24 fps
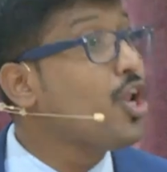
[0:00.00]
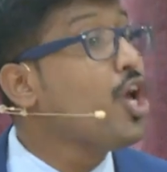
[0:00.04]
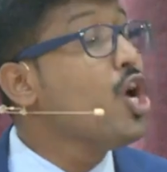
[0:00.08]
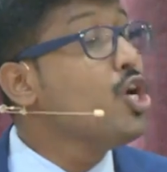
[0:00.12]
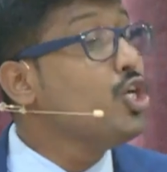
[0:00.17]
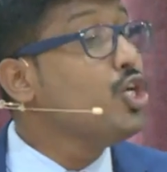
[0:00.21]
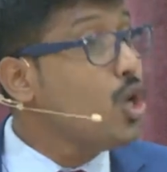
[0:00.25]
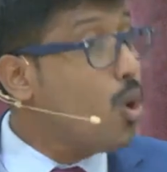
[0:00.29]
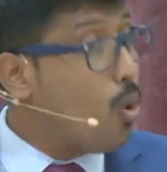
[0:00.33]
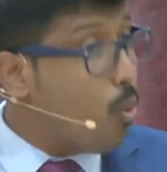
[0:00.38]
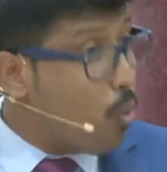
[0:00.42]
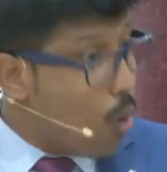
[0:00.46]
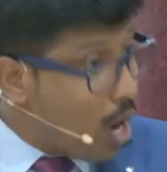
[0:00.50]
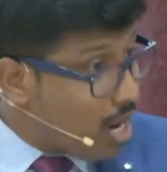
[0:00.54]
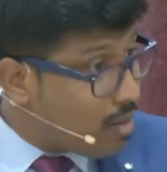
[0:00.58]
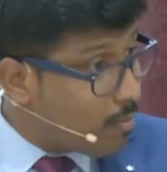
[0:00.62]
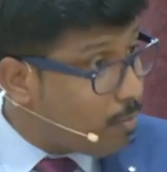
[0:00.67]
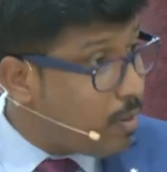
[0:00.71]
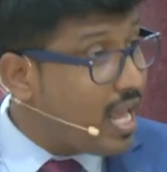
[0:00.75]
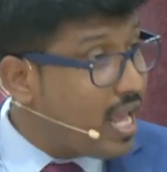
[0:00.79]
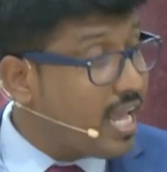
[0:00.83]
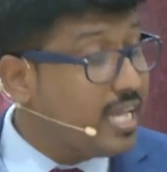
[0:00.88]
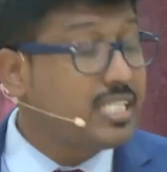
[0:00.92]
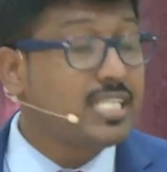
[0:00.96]
Your
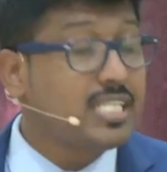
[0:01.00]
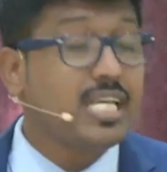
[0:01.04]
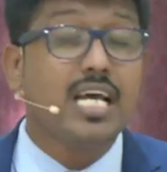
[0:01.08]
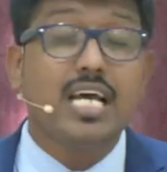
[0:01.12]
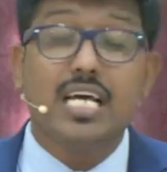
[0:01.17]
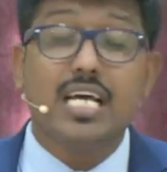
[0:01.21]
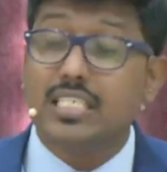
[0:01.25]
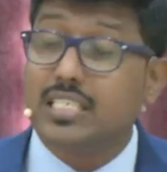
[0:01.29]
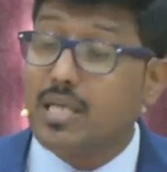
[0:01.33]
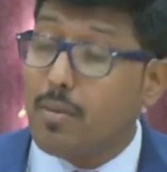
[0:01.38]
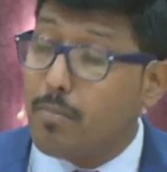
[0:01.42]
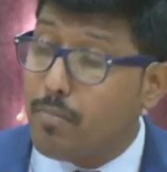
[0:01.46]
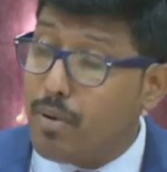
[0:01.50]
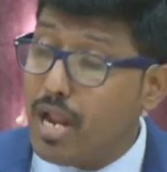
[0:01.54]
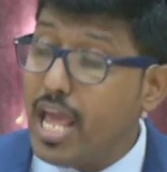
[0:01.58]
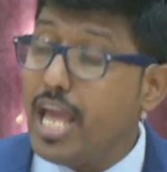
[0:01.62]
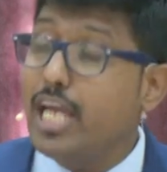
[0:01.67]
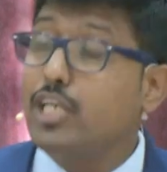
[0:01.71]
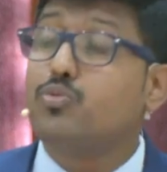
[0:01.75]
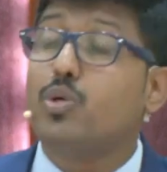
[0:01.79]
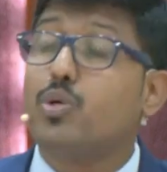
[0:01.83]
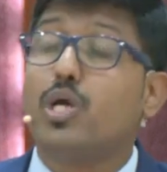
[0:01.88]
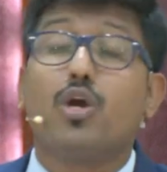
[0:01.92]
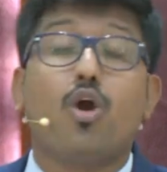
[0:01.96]
workplace is a
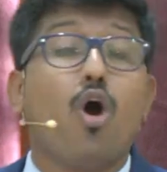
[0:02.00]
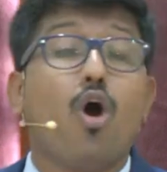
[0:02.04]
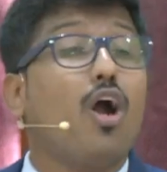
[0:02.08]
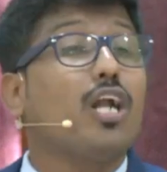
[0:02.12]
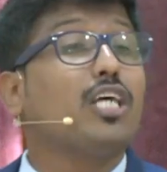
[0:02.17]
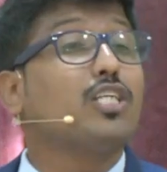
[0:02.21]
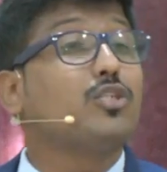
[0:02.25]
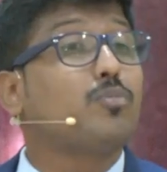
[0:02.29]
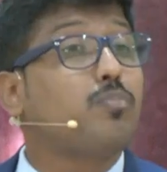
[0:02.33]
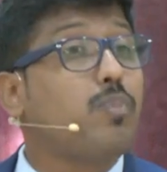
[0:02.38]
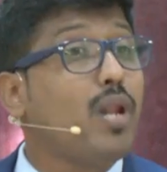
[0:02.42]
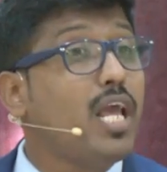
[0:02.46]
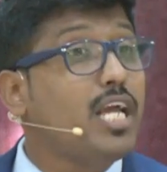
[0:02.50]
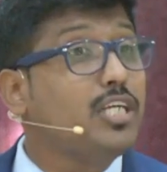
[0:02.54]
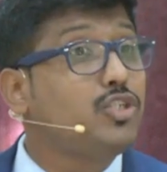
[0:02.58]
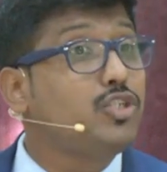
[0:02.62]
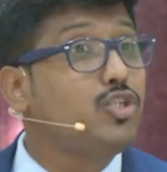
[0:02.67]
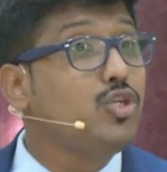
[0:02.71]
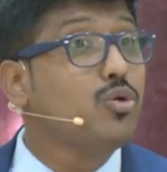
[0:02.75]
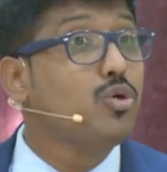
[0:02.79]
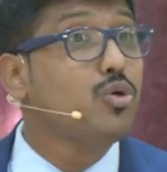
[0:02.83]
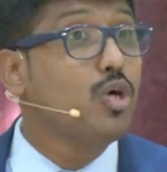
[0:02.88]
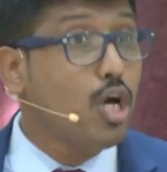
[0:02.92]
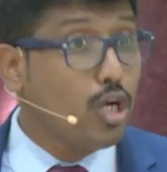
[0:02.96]
place where God has placed
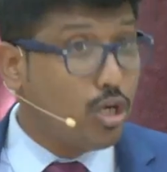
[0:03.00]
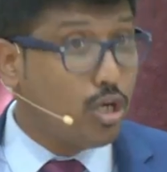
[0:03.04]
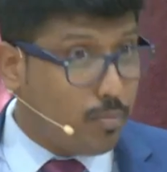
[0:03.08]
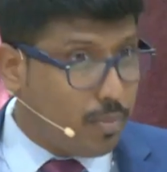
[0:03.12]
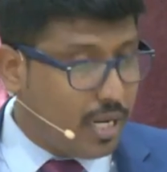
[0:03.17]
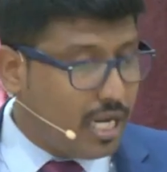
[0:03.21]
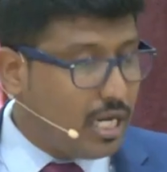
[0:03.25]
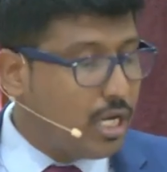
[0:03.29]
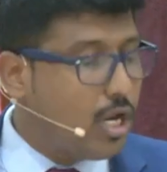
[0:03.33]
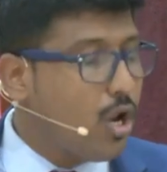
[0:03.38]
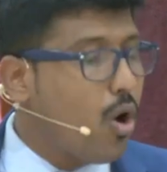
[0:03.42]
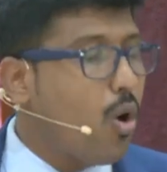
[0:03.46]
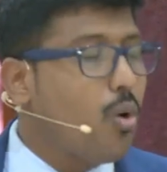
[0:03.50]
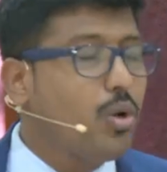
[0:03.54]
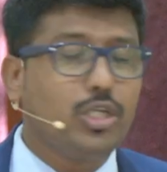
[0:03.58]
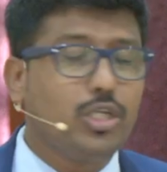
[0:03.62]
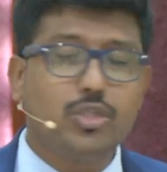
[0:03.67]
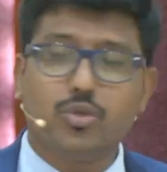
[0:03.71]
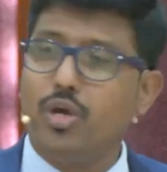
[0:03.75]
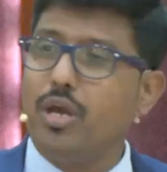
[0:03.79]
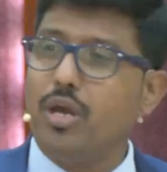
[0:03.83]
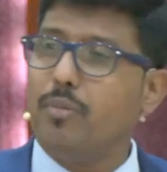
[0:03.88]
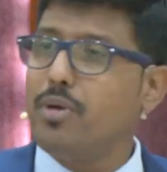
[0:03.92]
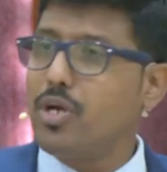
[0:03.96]
you to bring glory to
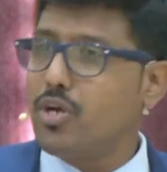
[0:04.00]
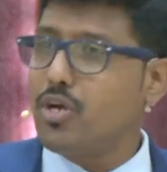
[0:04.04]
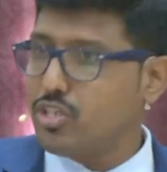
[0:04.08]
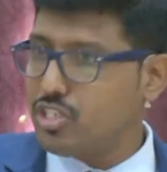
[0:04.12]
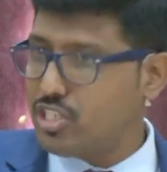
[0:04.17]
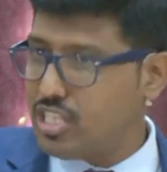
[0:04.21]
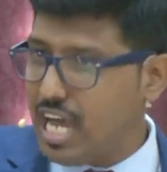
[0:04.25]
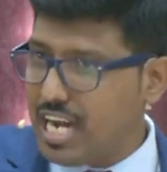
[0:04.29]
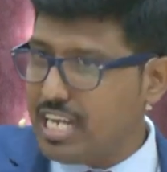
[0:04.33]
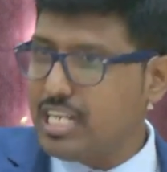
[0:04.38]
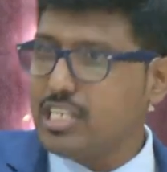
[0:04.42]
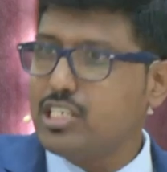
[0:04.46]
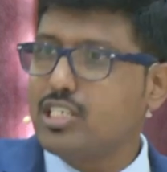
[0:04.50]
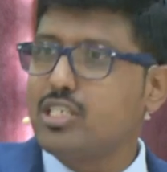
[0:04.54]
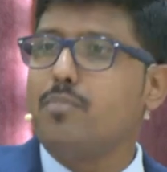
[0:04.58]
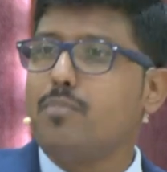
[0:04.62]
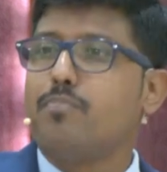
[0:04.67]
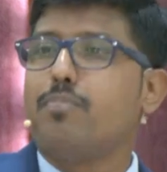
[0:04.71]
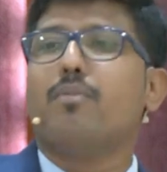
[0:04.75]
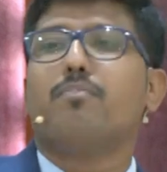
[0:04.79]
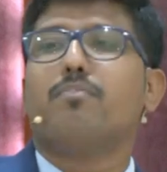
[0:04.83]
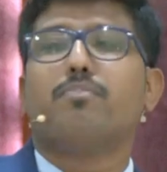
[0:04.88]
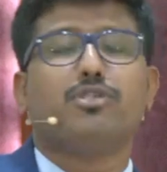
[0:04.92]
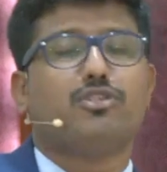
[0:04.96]
him, because that is the
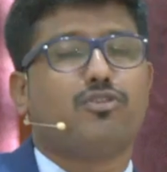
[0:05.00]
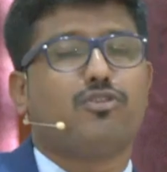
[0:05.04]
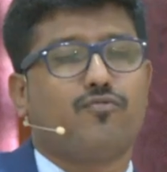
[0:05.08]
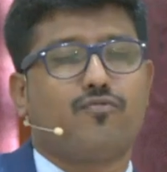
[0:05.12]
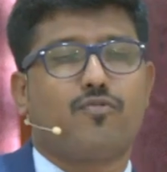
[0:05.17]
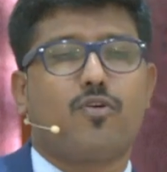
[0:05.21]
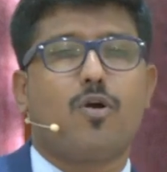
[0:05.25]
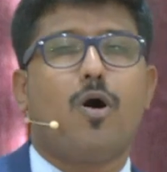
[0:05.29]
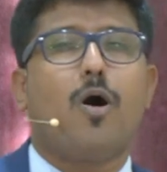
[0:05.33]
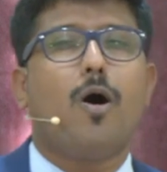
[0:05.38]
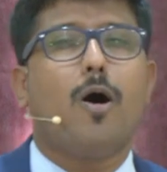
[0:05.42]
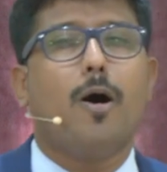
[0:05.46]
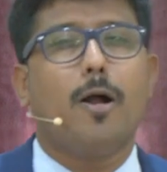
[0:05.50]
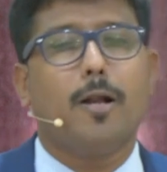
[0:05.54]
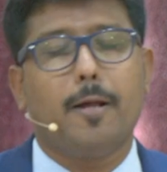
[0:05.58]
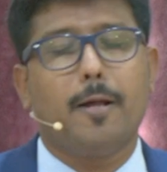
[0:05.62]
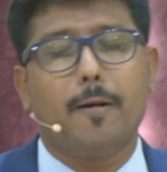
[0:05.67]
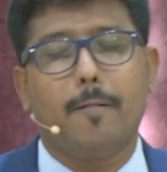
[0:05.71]
purpose of God.